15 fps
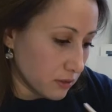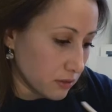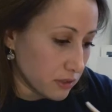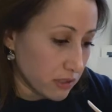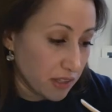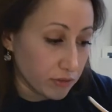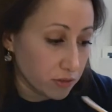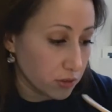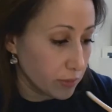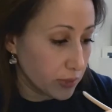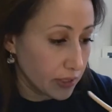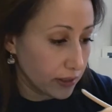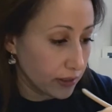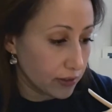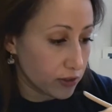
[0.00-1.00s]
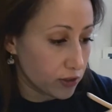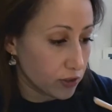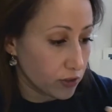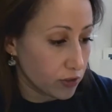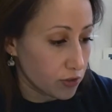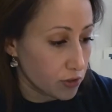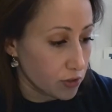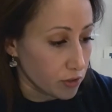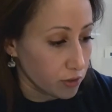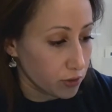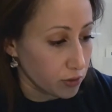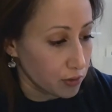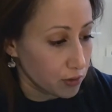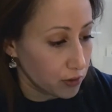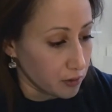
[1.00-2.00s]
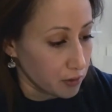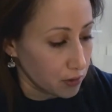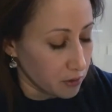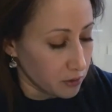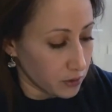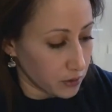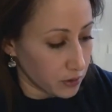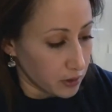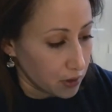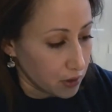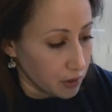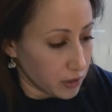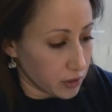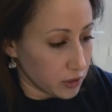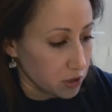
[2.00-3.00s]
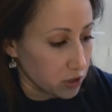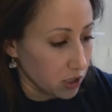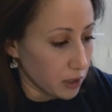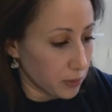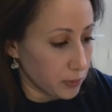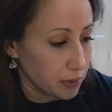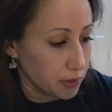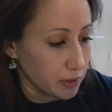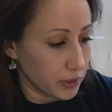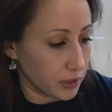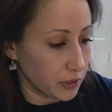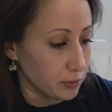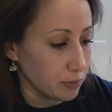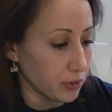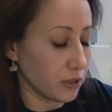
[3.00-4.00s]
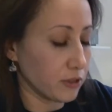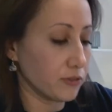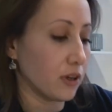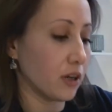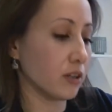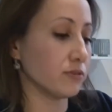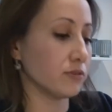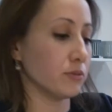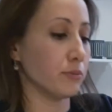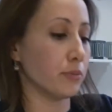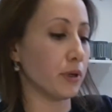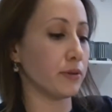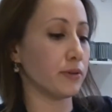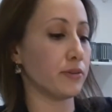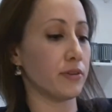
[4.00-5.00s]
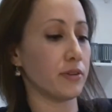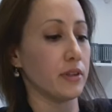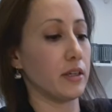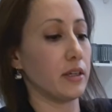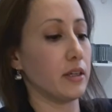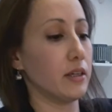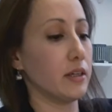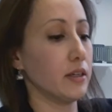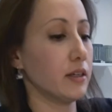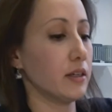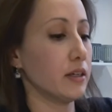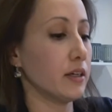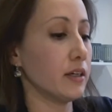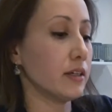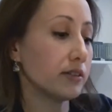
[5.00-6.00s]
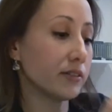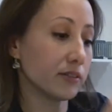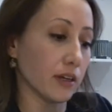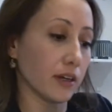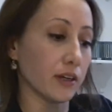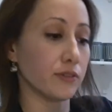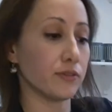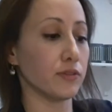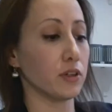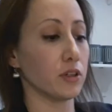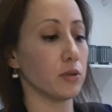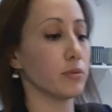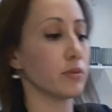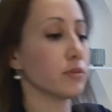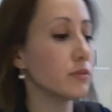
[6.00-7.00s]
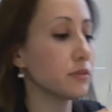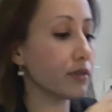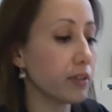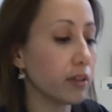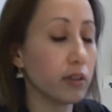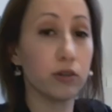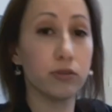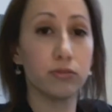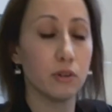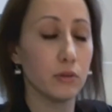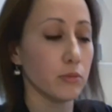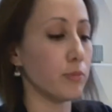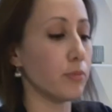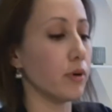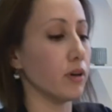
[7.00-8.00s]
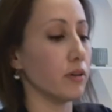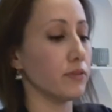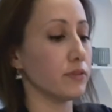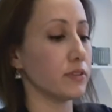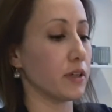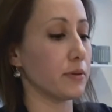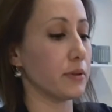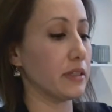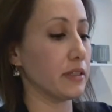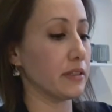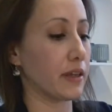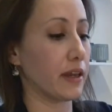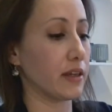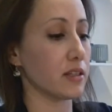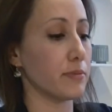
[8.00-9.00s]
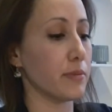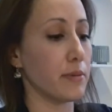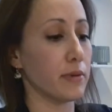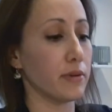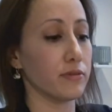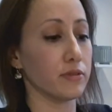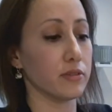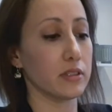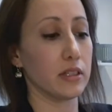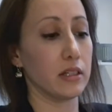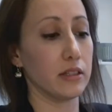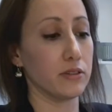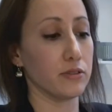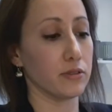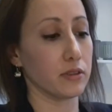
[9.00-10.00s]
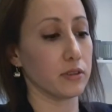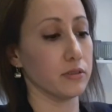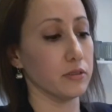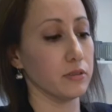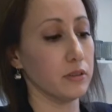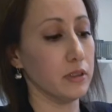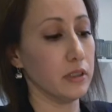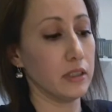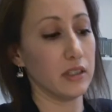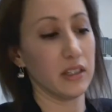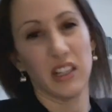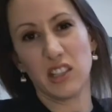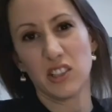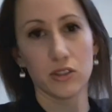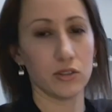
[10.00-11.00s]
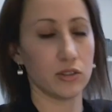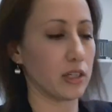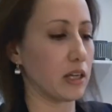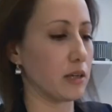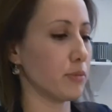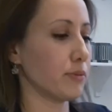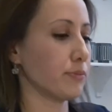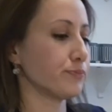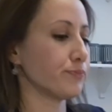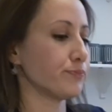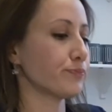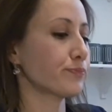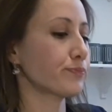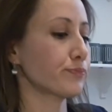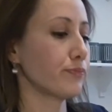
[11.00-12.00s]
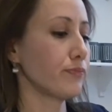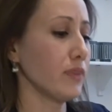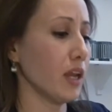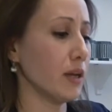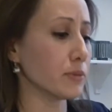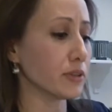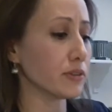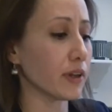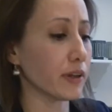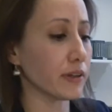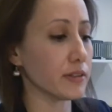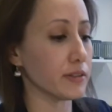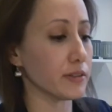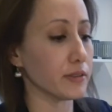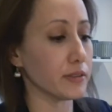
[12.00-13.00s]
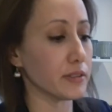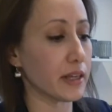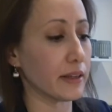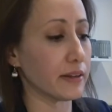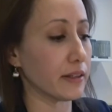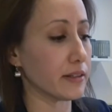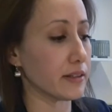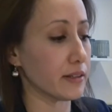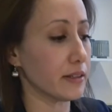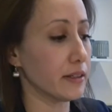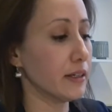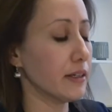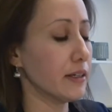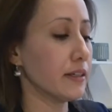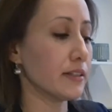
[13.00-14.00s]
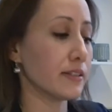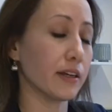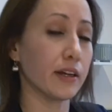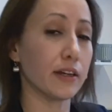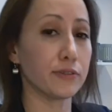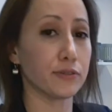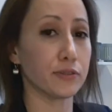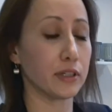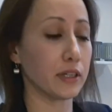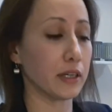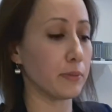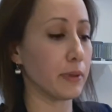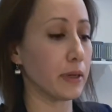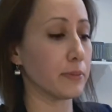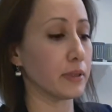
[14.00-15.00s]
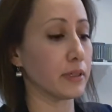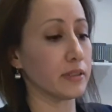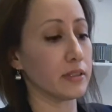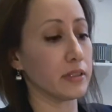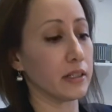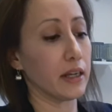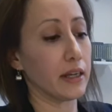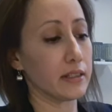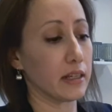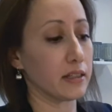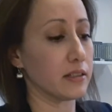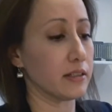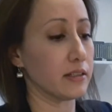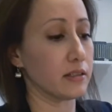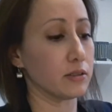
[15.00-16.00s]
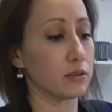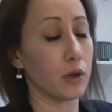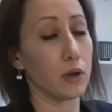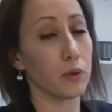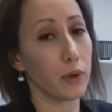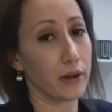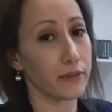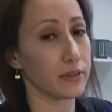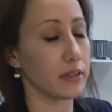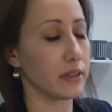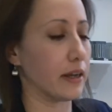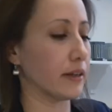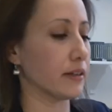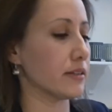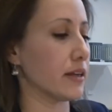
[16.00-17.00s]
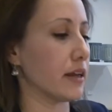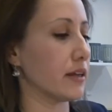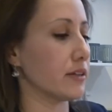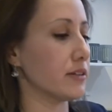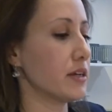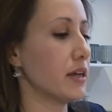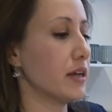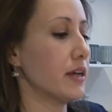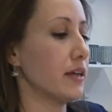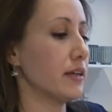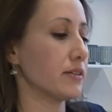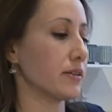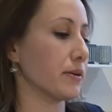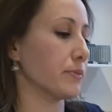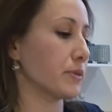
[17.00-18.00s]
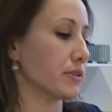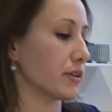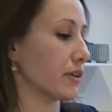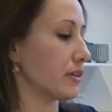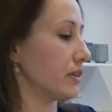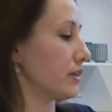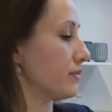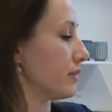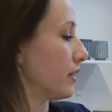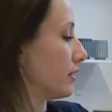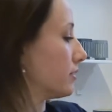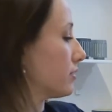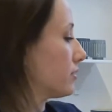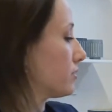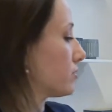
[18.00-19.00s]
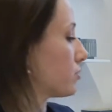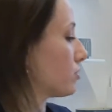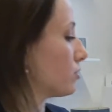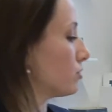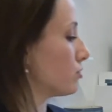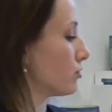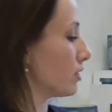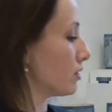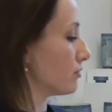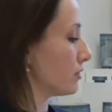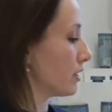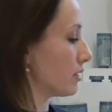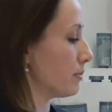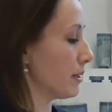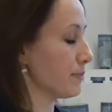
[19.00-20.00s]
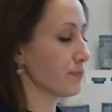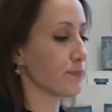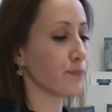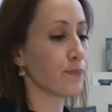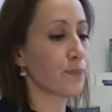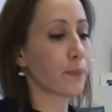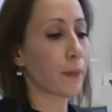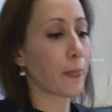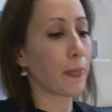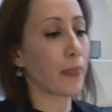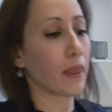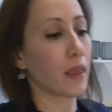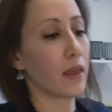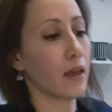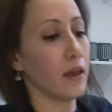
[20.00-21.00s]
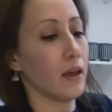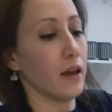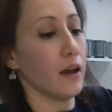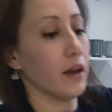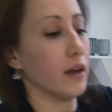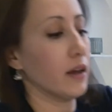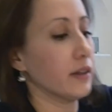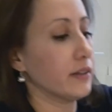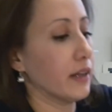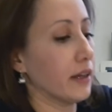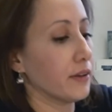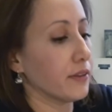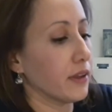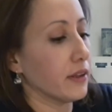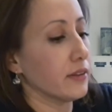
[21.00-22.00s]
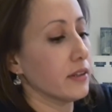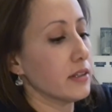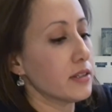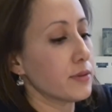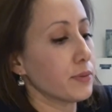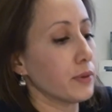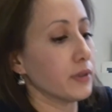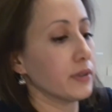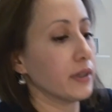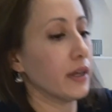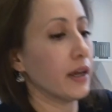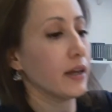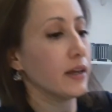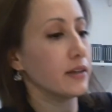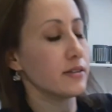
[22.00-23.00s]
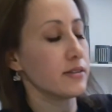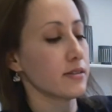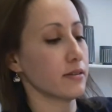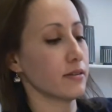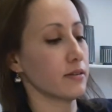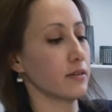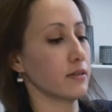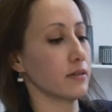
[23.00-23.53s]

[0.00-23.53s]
several minutes, just to sharpen the profile from both the side view but also from above. So in this case I'm aiming for a cylindrical-ish shape. I'm just going to set that aside for a little bit because the is actually still quite wet for the next stage, so I'm just going to leave that to dry off a little bit. Now then, this one has